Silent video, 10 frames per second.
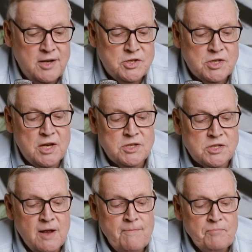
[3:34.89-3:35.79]
He
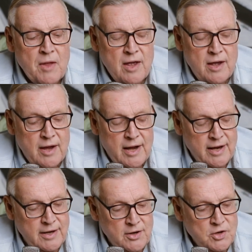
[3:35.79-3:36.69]
says
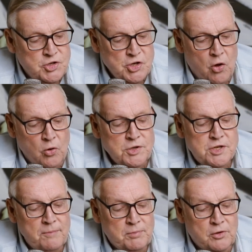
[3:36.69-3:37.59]
in Joel
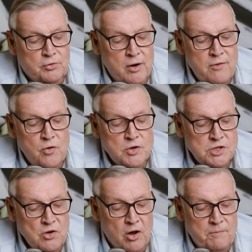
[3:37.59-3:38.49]
chapter 3,
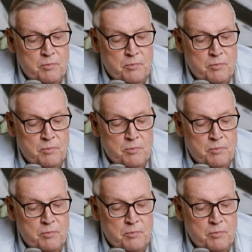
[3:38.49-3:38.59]
verse 9,